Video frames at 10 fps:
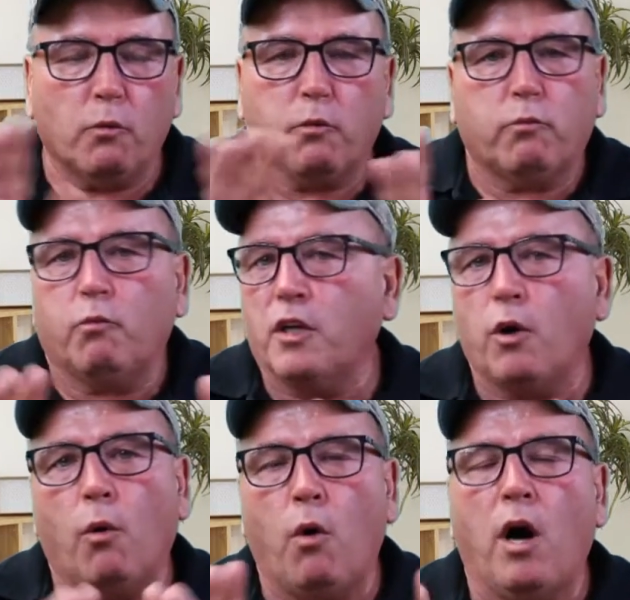We
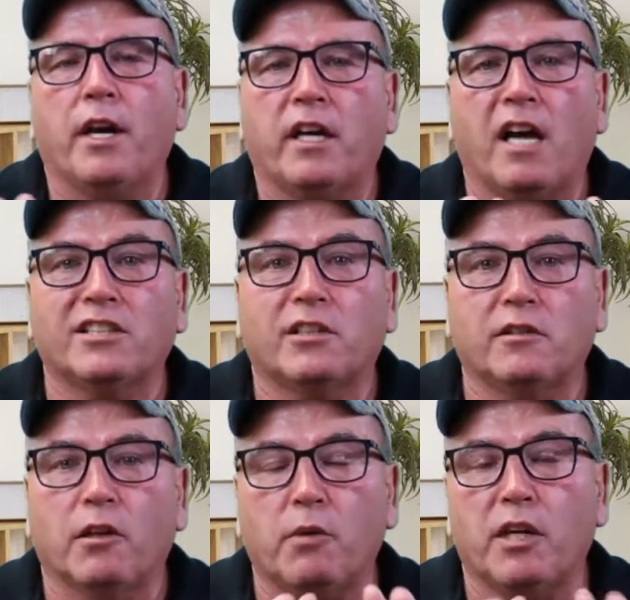don't want
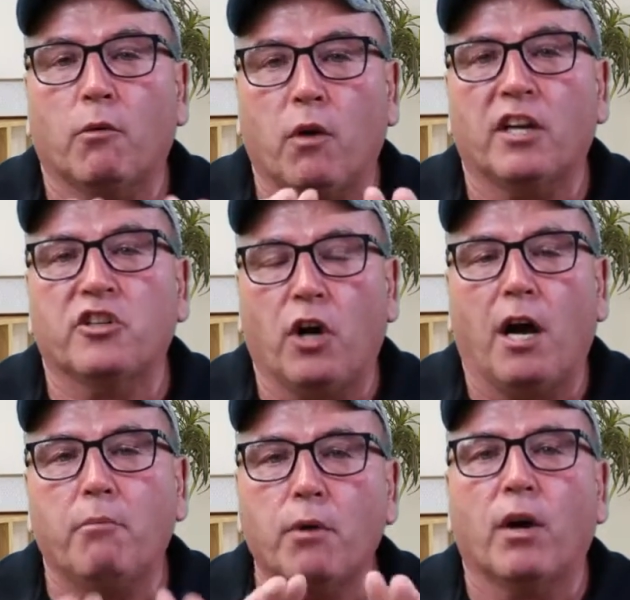we don't want a
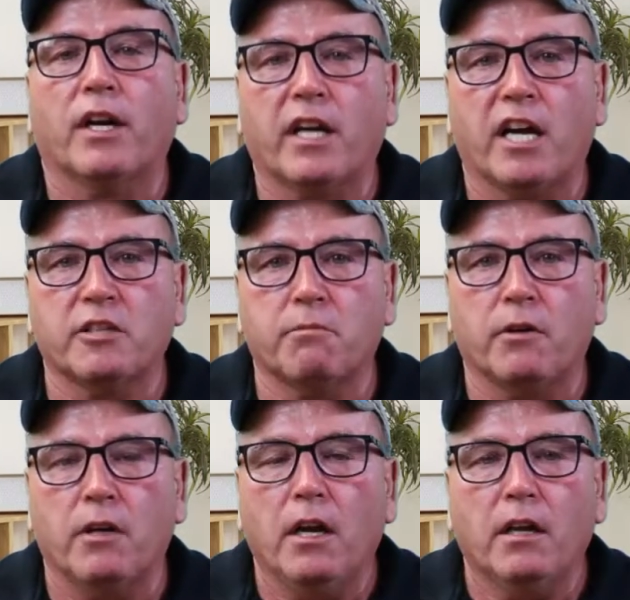job. We want a
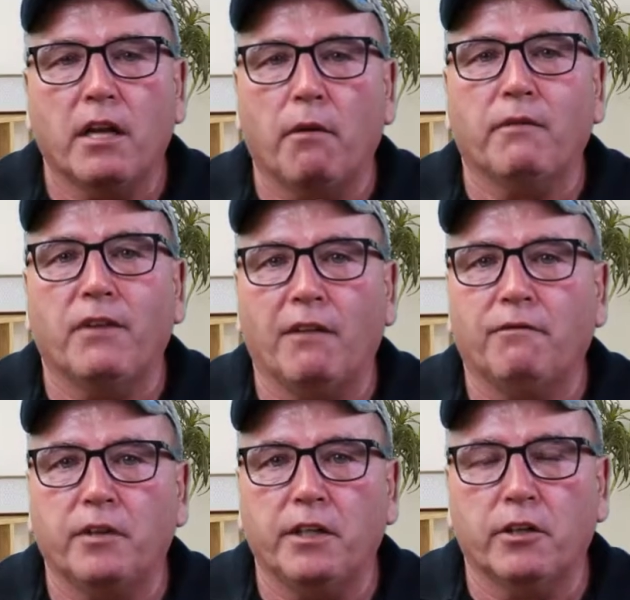customer that we've done
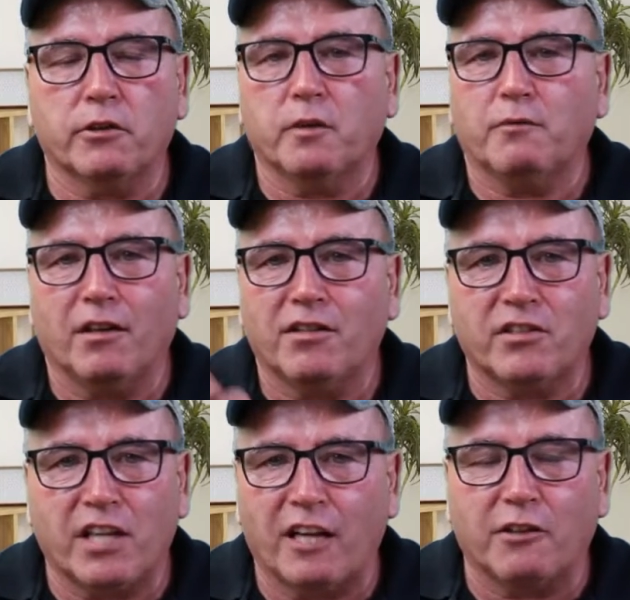for years. We just
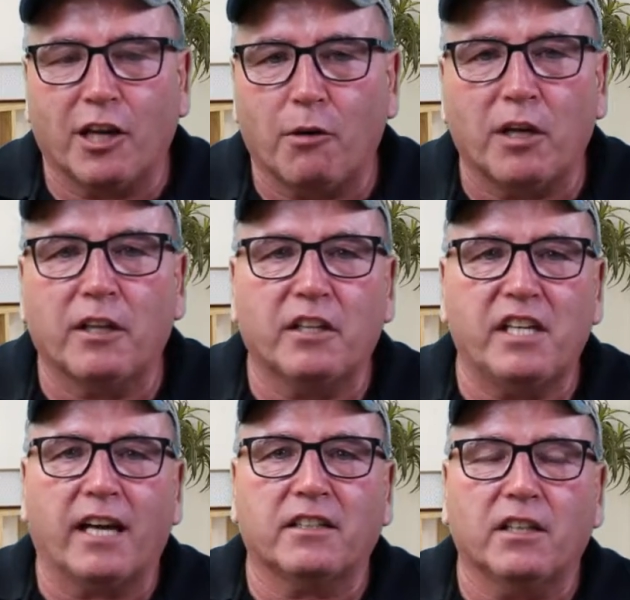had one of the
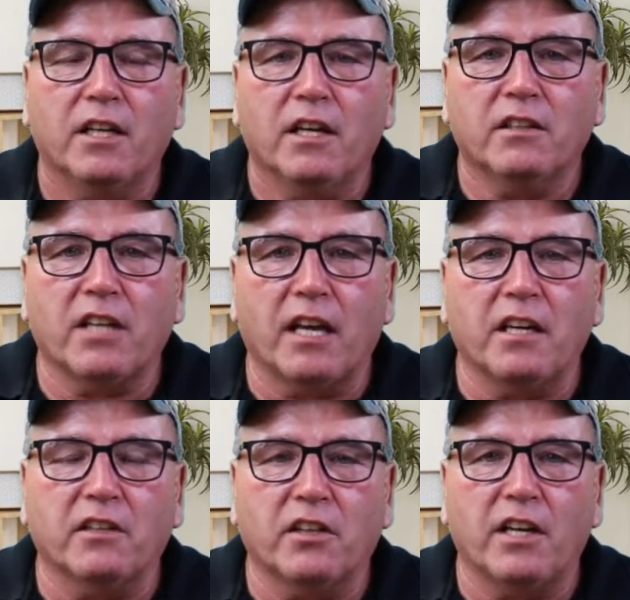techs send
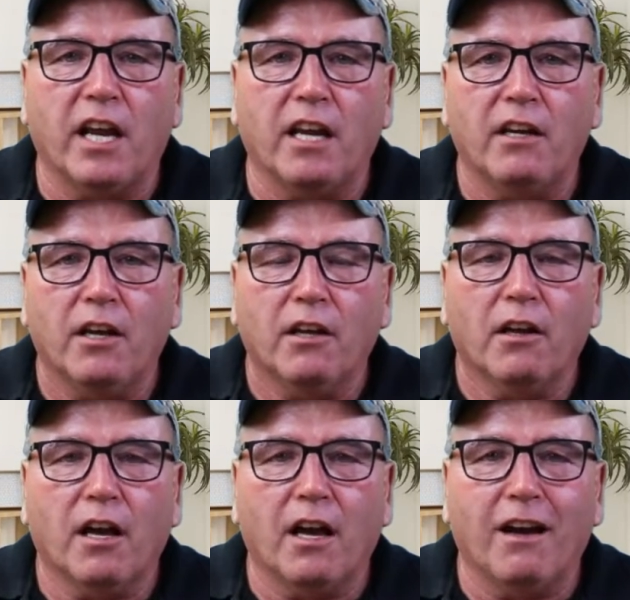in today
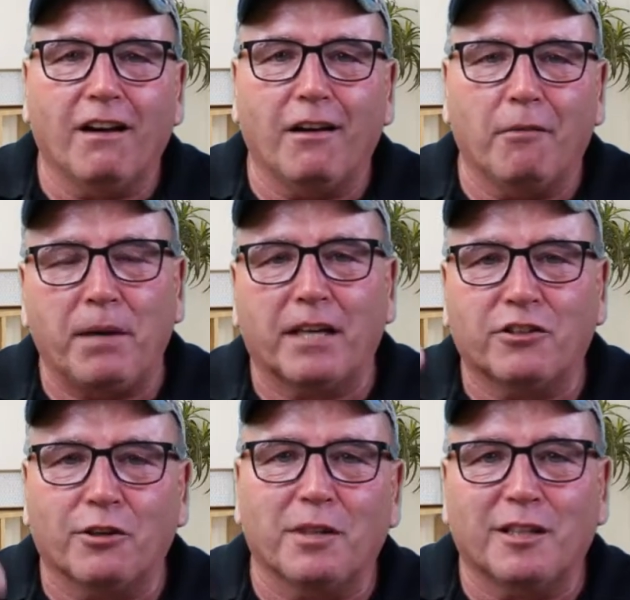a
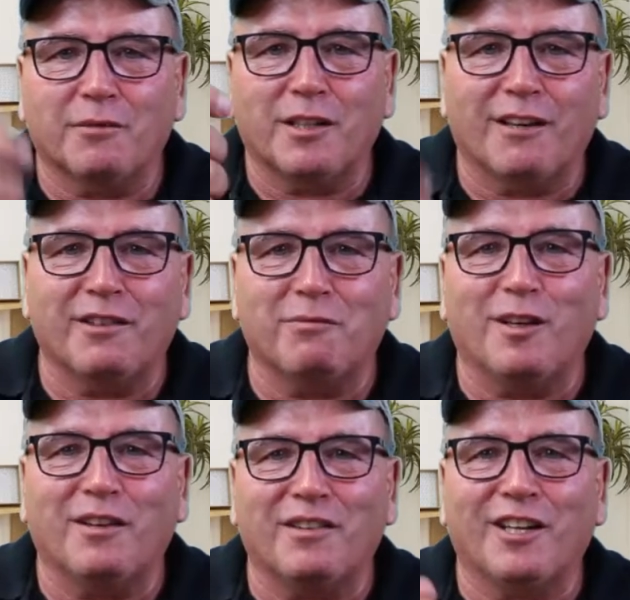picture, because we have
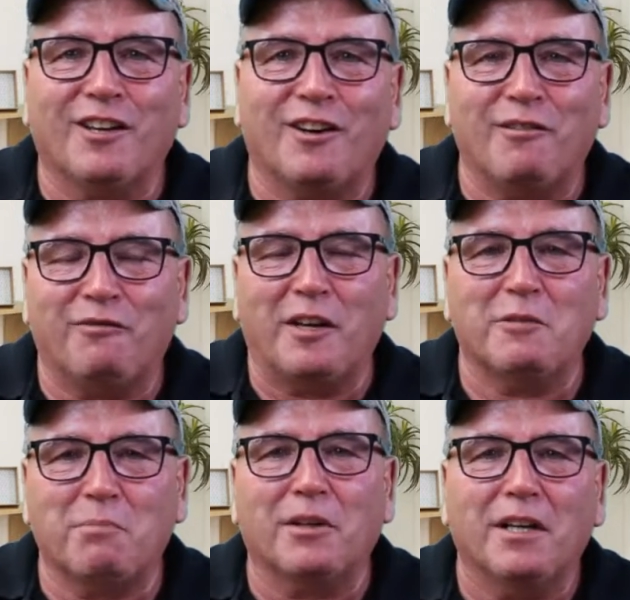the thing on our
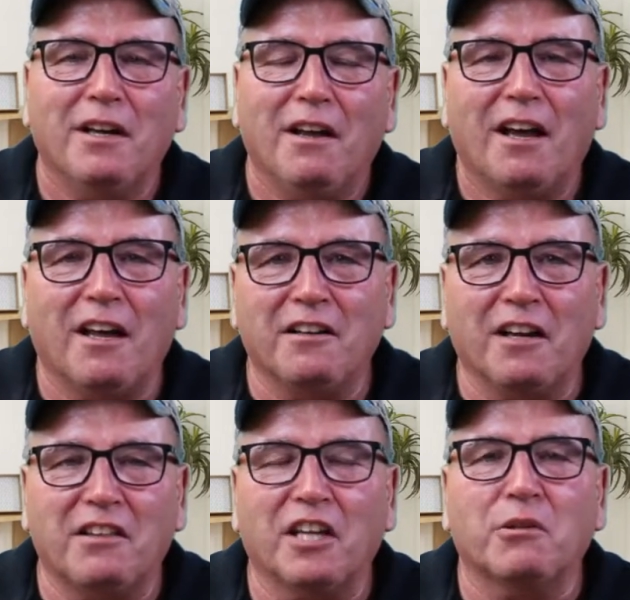Facebook, and I
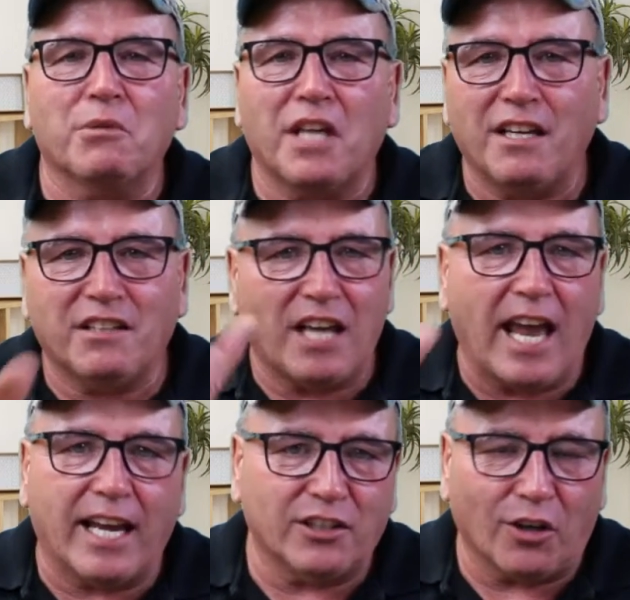think there was 8
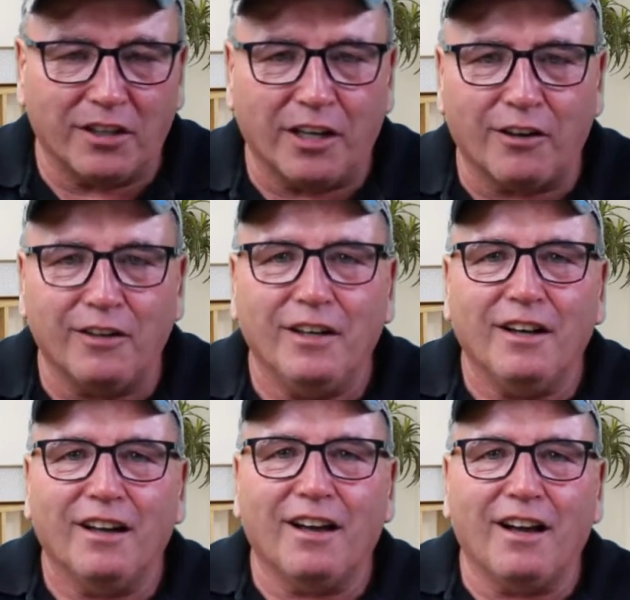tags on there
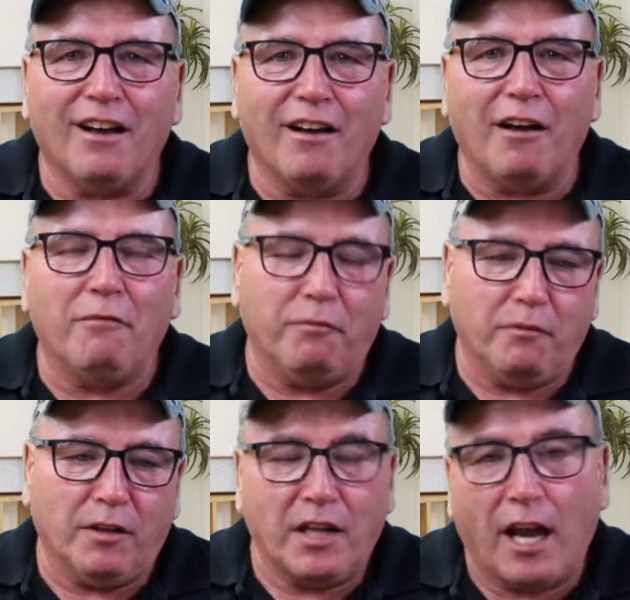of
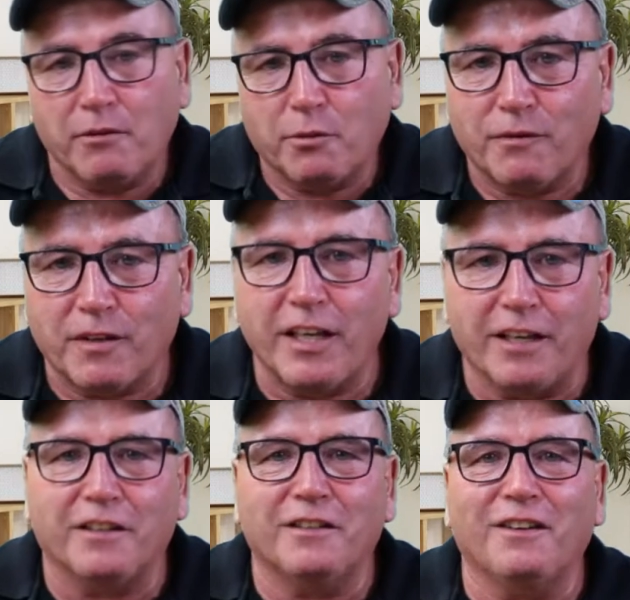the times we've cleaned.